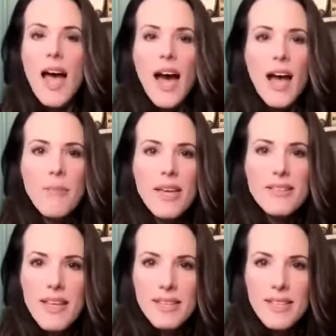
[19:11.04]
I may
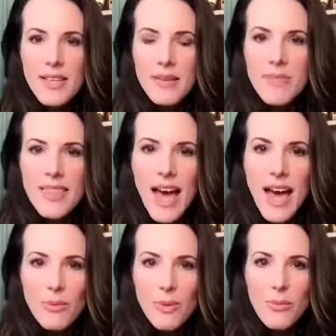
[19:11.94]
send them
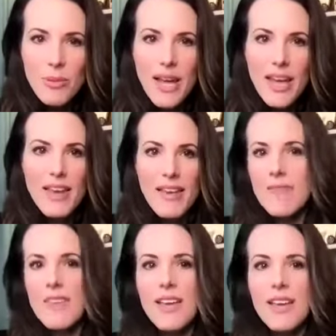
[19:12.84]
that replay
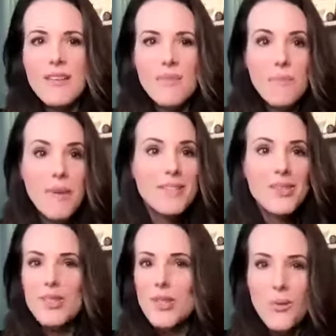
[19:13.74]
if they
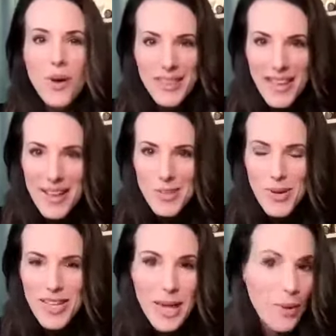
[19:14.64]
missed the one last
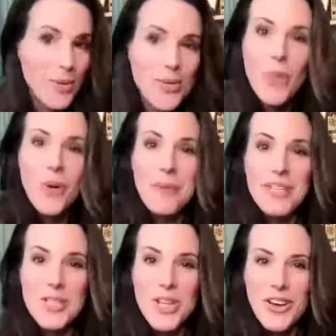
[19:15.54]
week that was all
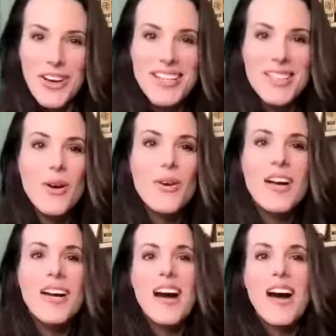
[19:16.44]
women sharing. So
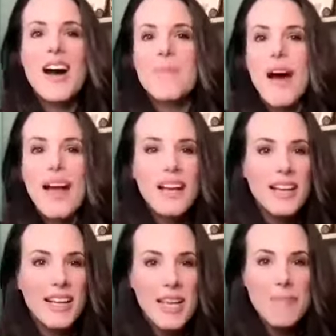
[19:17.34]
I kind
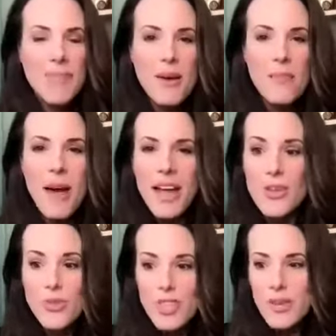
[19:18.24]
of keep them. I
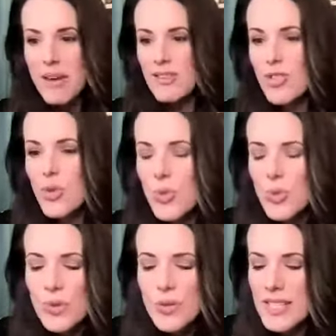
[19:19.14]
use them as
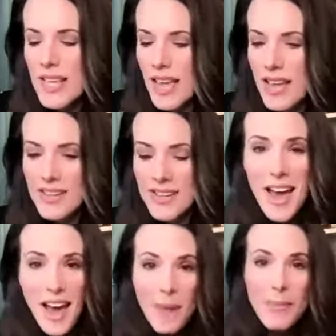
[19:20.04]
tools. And
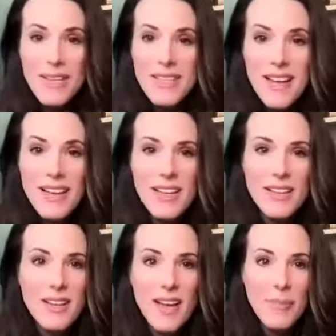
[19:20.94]
yeah, I'm
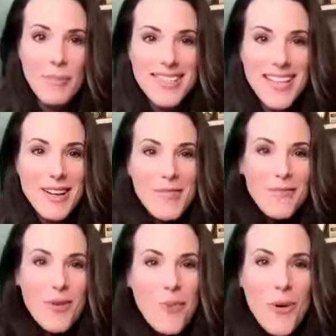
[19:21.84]
excited. I'm excited
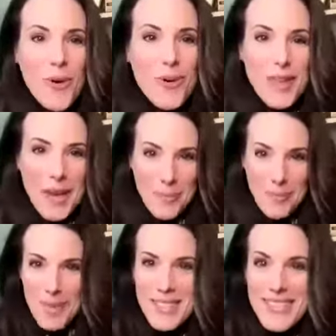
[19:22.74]
for more like
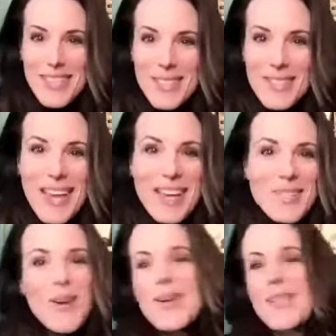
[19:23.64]
business
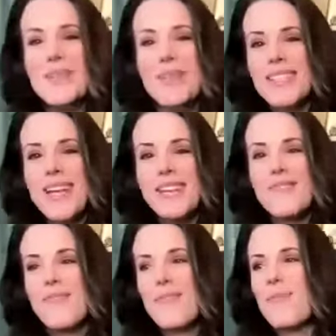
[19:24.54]
guest calls. I'm
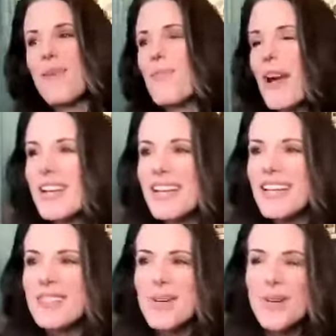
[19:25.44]
excited for more product
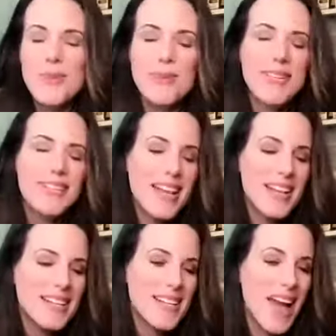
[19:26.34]
guest calls. I'm
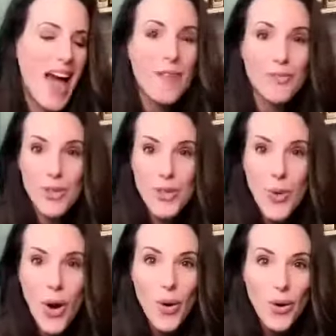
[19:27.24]
excited to not have to
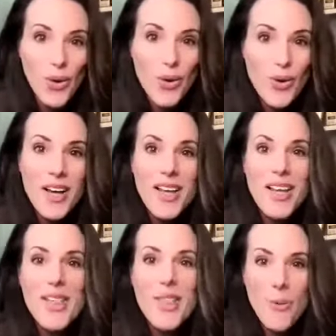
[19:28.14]
do all
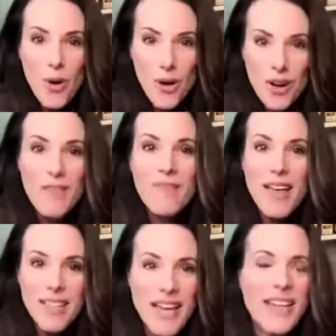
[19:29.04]
the work
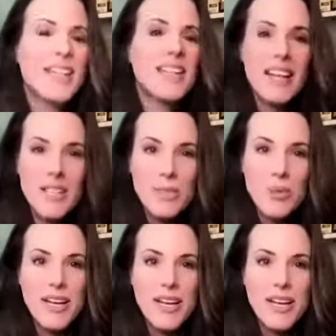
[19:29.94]
validating and
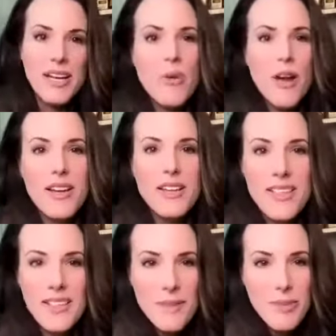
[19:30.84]
explaining the
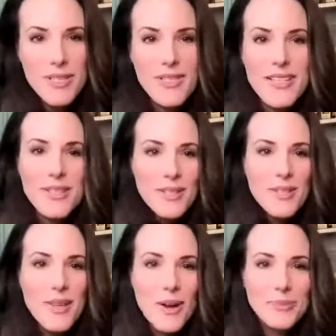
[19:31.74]
product and the business.
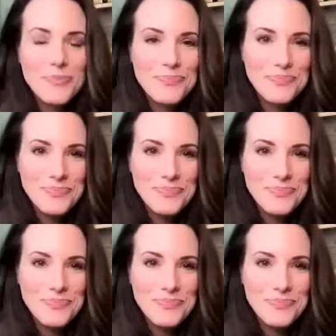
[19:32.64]
So